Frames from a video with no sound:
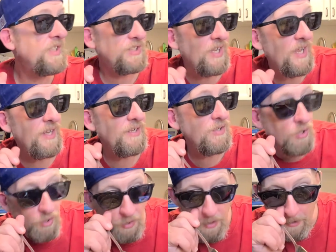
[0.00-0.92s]
fish head
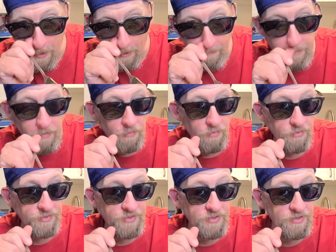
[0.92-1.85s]
curry cup
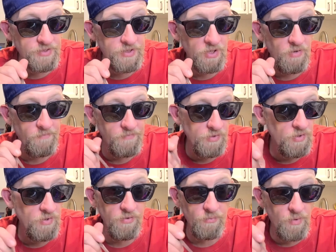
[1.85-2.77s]
noodles. So if you
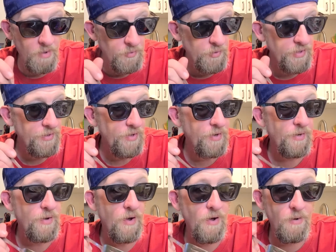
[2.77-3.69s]
go to the
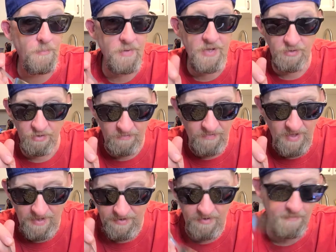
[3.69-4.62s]
and look
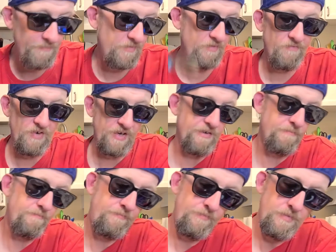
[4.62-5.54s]
that up, you'll find
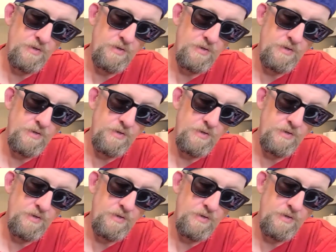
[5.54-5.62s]
it